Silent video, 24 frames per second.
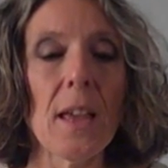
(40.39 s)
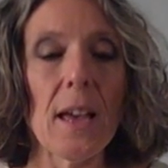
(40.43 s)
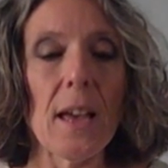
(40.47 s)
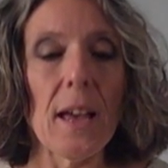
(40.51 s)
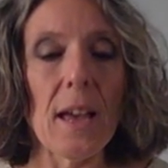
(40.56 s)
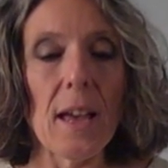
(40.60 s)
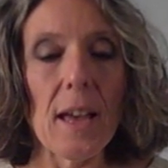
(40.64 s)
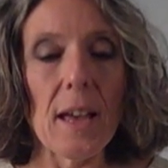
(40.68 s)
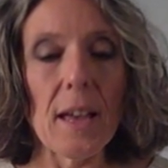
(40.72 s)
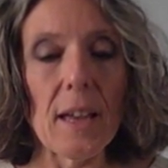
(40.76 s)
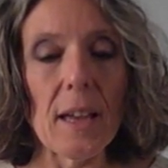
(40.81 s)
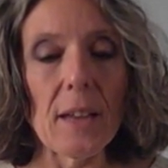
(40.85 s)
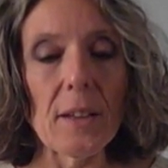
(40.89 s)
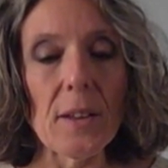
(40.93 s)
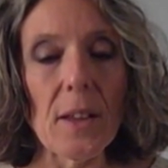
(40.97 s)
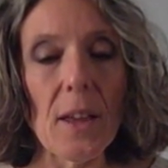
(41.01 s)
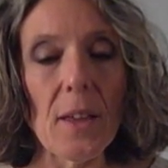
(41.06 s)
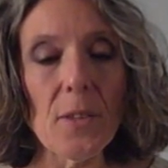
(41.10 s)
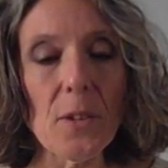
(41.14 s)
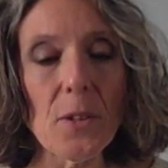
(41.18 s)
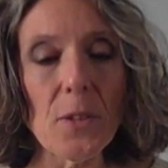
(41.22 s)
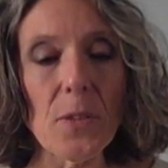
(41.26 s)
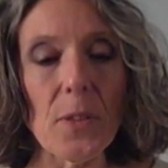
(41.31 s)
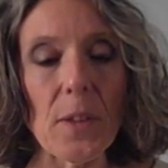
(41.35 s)
Uh,
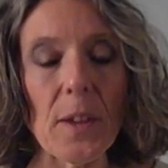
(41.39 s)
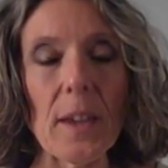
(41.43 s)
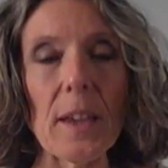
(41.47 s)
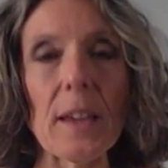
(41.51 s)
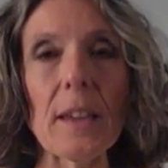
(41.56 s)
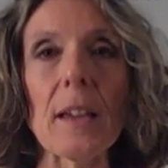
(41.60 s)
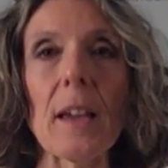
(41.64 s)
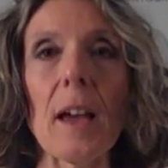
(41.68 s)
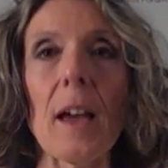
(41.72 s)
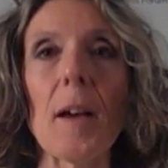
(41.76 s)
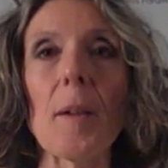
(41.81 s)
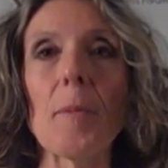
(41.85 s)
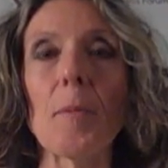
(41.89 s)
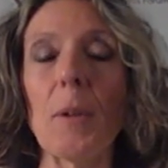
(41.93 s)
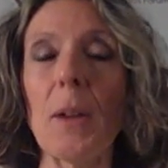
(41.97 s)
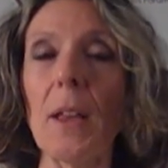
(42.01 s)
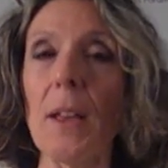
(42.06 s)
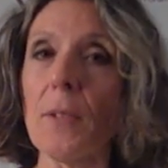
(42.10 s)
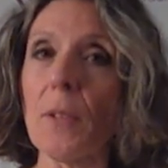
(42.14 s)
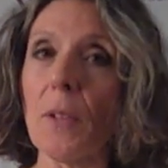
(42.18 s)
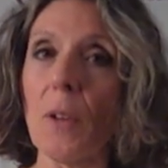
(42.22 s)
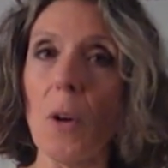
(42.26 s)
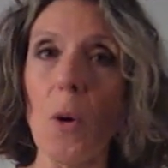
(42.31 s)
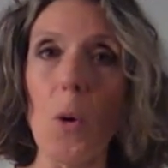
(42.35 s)
another thing, um, we
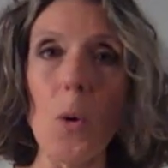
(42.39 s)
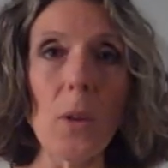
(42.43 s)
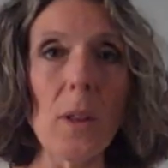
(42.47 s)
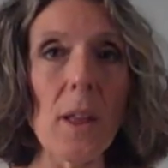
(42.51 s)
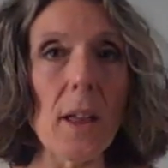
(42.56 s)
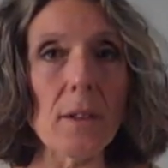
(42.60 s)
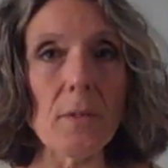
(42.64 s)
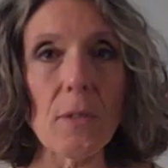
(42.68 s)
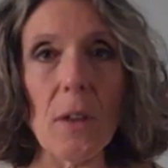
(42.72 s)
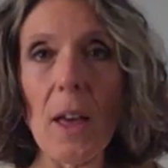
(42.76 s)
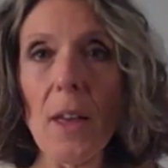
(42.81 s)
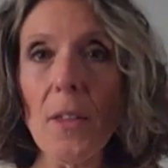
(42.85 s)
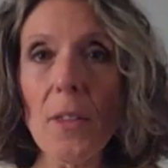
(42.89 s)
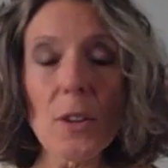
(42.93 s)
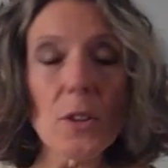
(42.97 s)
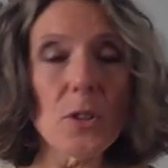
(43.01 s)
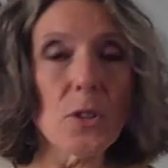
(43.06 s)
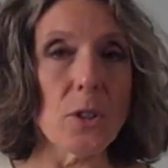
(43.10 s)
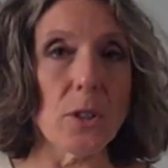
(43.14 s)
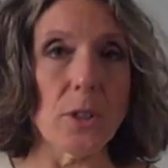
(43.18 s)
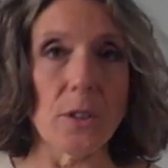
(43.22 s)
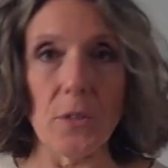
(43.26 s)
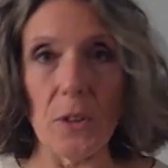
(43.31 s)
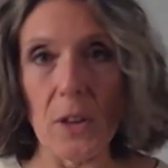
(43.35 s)
have a whole lot of other
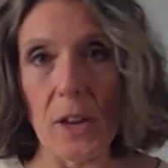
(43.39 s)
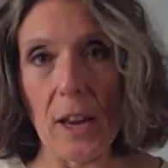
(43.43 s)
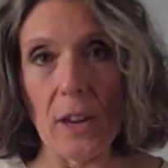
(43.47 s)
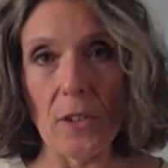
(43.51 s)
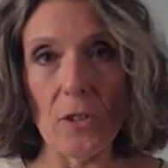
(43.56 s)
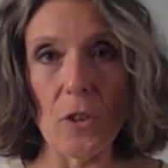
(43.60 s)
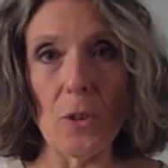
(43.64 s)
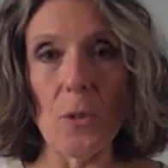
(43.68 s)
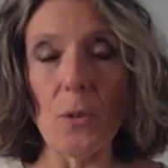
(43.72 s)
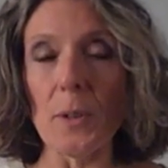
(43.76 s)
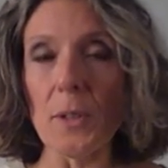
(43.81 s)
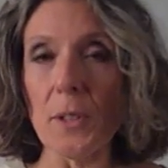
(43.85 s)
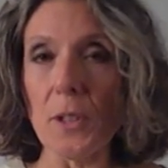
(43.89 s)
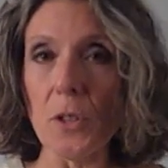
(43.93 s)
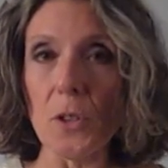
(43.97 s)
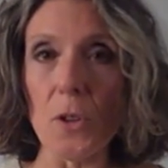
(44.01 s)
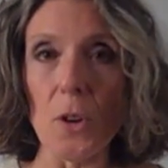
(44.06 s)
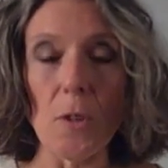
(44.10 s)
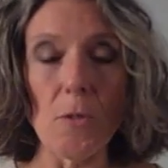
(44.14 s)
certification courses.